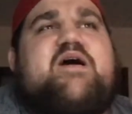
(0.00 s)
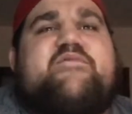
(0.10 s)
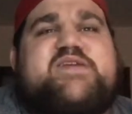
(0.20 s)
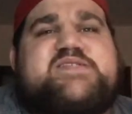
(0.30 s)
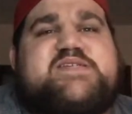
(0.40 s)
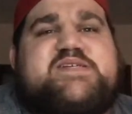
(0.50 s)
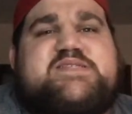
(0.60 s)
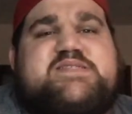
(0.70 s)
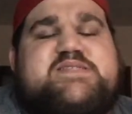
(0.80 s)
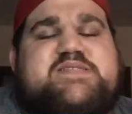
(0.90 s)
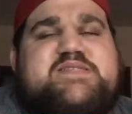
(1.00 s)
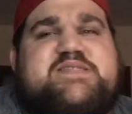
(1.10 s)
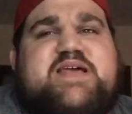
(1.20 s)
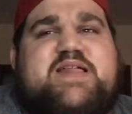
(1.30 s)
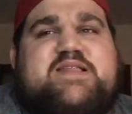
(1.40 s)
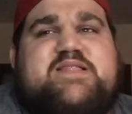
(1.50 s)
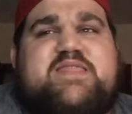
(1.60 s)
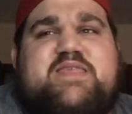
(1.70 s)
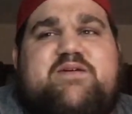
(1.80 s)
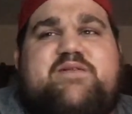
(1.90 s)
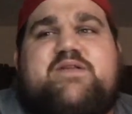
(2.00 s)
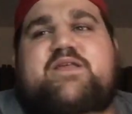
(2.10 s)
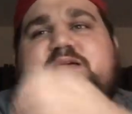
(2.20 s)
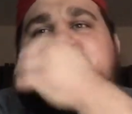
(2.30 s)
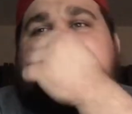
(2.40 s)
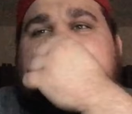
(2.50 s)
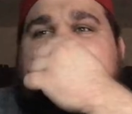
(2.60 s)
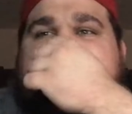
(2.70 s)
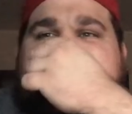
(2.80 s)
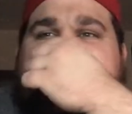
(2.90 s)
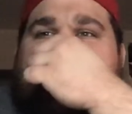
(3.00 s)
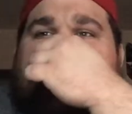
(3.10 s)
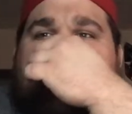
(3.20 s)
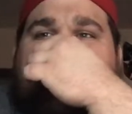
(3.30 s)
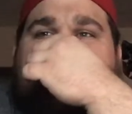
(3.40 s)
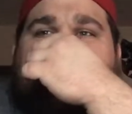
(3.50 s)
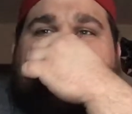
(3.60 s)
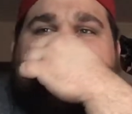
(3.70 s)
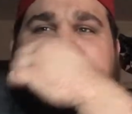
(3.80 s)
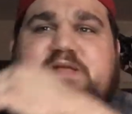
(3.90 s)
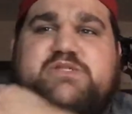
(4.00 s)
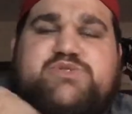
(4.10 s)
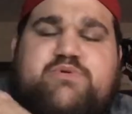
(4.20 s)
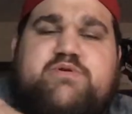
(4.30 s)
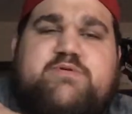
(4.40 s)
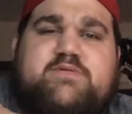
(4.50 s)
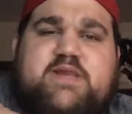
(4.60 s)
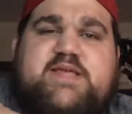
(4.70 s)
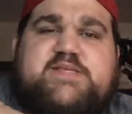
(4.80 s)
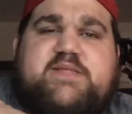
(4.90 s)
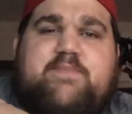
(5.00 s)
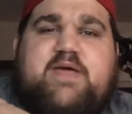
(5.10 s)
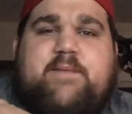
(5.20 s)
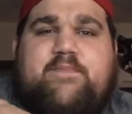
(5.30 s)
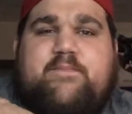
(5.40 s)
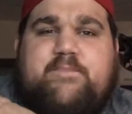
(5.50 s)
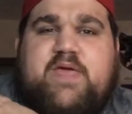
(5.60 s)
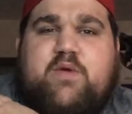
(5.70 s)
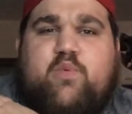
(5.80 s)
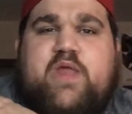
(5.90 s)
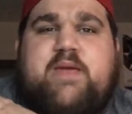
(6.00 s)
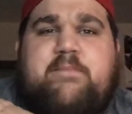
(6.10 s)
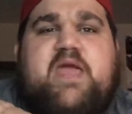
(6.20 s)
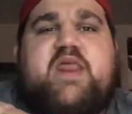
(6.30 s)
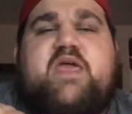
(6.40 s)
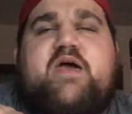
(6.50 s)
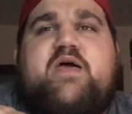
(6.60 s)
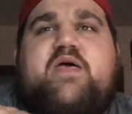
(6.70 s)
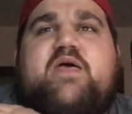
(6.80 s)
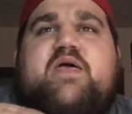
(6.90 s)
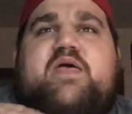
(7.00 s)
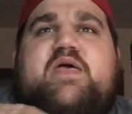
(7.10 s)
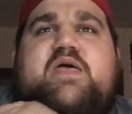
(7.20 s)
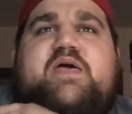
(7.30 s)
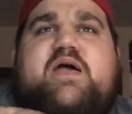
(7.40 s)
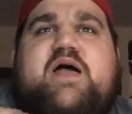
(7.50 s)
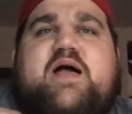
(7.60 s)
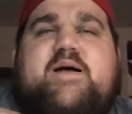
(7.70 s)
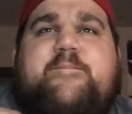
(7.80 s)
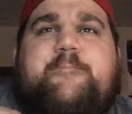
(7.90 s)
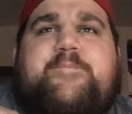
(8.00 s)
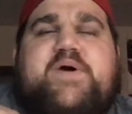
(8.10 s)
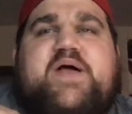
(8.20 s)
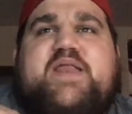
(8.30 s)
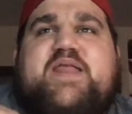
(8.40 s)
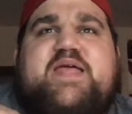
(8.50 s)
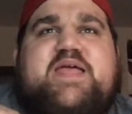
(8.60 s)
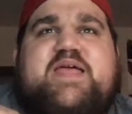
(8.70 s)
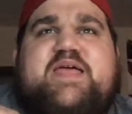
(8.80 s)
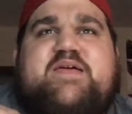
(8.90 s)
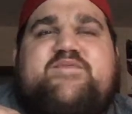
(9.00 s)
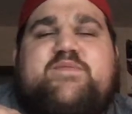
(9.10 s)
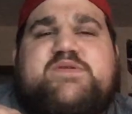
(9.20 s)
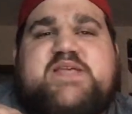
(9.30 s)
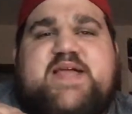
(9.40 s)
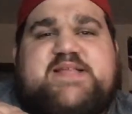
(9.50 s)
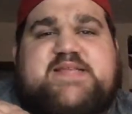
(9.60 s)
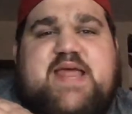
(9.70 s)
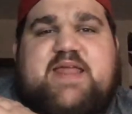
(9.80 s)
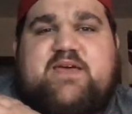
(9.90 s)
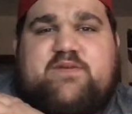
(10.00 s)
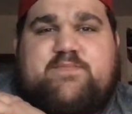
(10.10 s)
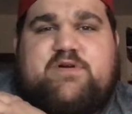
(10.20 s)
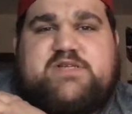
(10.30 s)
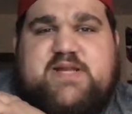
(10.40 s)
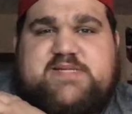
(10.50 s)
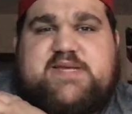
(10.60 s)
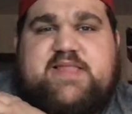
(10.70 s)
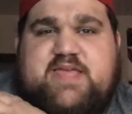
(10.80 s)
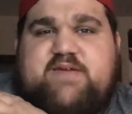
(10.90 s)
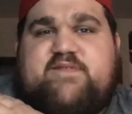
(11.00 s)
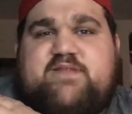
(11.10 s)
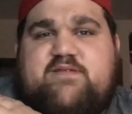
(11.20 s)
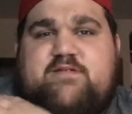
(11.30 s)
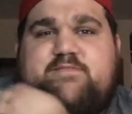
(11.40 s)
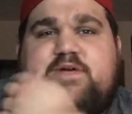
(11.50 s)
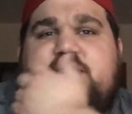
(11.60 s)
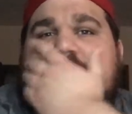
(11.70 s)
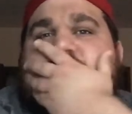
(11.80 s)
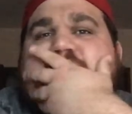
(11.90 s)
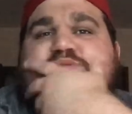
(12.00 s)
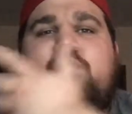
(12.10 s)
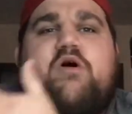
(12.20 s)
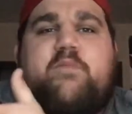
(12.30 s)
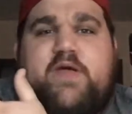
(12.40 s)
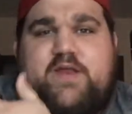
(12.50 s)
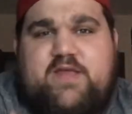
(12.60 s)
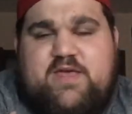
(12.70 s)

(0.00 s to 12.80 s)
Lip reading: obviously, you're looking at a logic standpoint. Drew needs to pick up a big win at Mania. But if it was against any other person, I'd say they give it to him, but it's Roman.